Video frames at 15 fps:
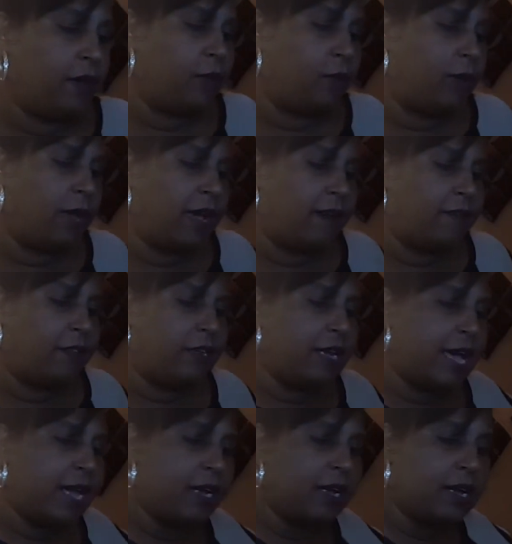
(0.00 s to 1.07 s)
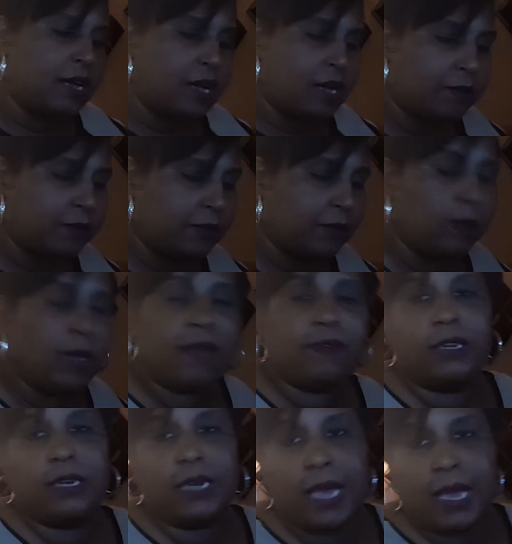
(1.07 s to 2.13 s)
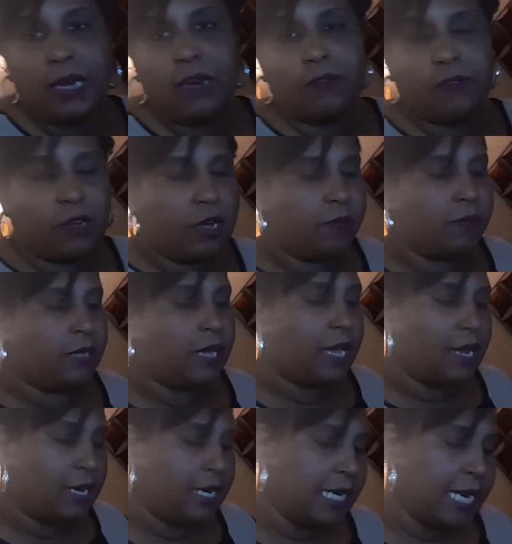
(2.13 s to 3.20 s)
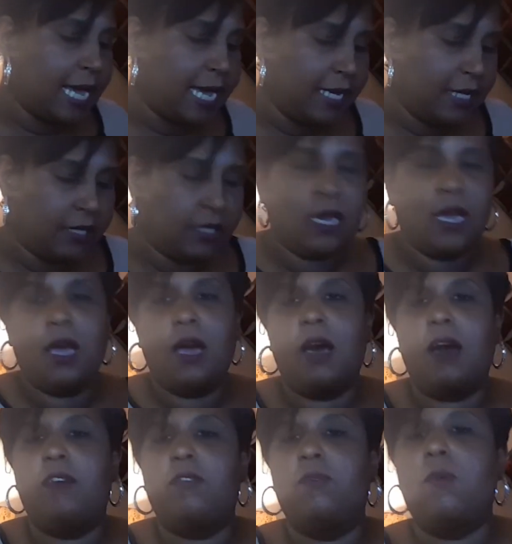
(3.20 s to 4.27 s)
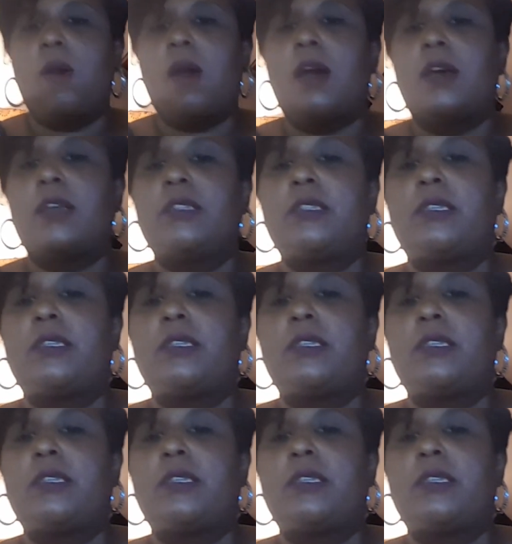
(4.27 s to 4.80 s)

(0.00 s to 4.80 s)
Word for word: we have the nine of cups, we have the nine of cups and the knight of wands.